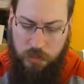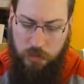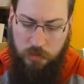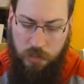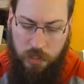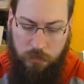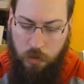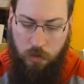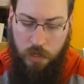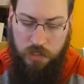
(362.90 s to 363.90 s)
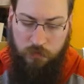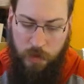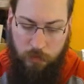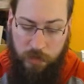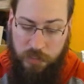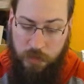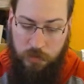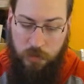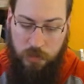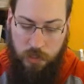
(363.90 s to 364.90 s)
continued to claim total loss of memory, except
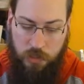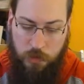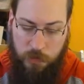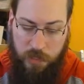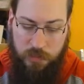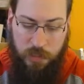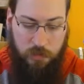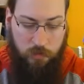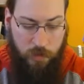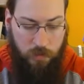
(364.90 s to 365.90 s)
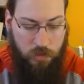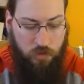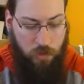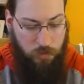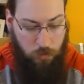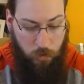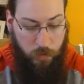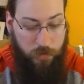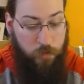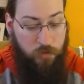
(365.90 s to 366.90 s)
associations with Alsace-Lorraine and Strasbourg,
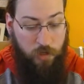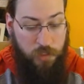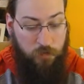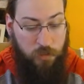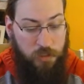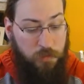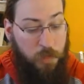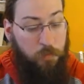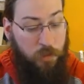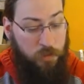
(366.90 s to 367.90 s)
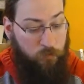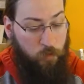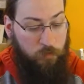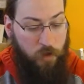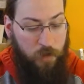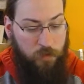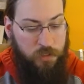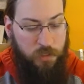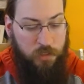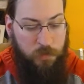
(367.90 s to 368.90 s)
whither he was transferred in September 1945 on
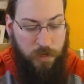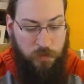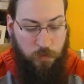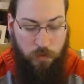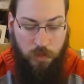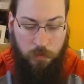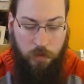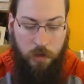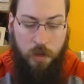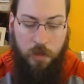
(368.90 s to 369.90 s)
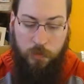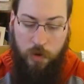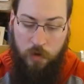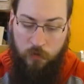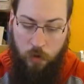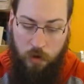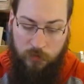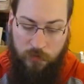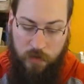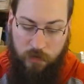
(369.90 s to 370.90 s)
stateless passport number
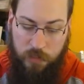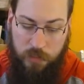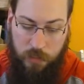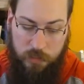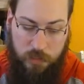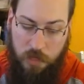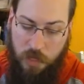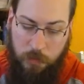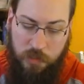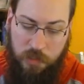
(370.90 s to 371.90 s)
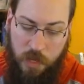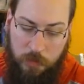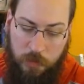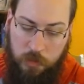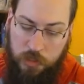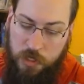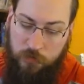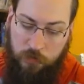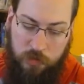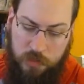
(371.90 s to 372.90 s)
304596. Adopted the name Le
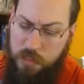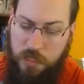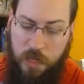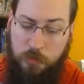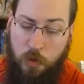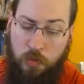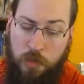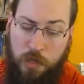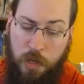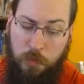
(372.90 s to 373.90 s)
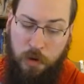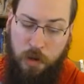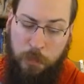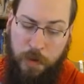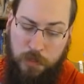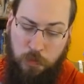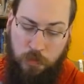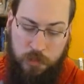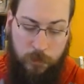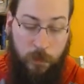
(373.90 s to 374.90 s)
Chiffre, since I am only a number on a
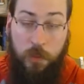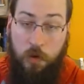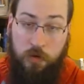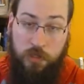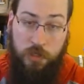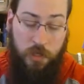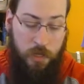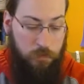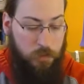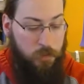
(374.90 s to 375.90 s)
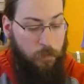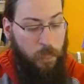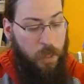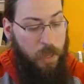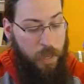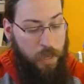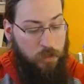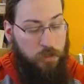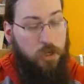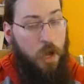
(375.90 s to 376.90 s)
passport. No Christian names.
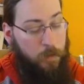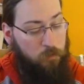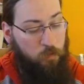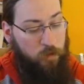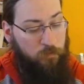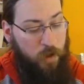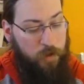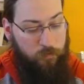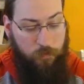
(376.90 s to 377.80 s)
Age, about 45.